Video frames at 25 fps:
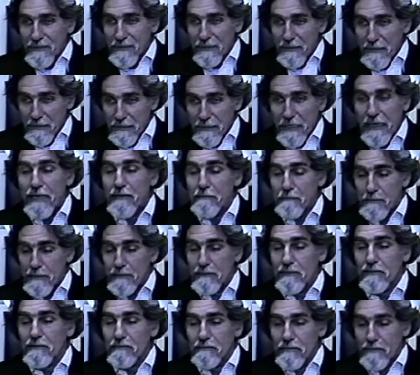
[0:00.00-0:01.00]
It can be
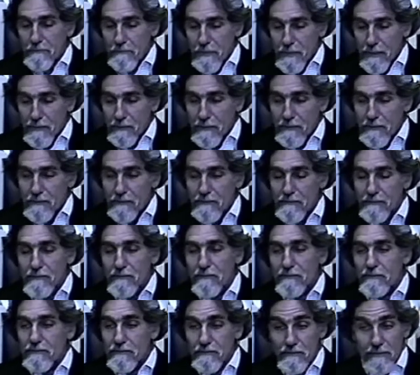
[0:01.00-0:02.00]
taught with meaning.
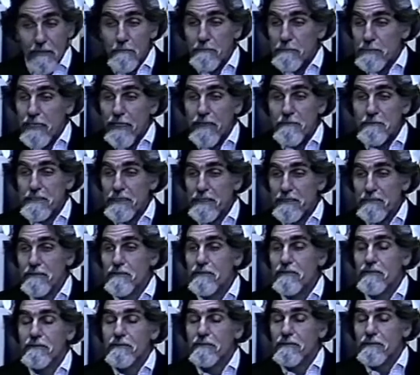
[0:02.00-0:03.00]
Sometimes is,
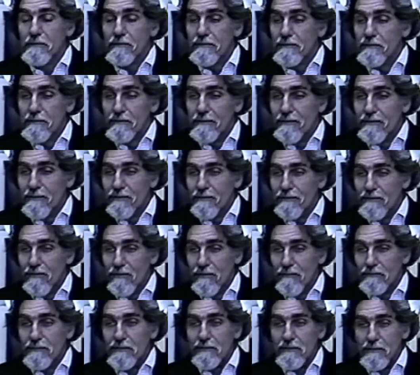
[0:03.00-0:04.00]
and
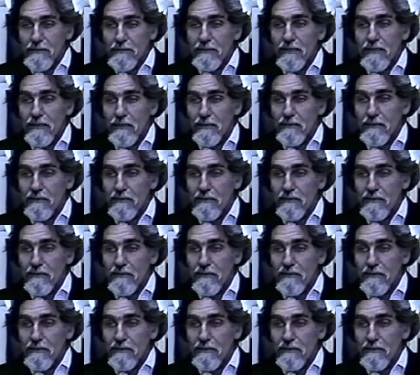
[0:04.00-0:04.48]
often is not.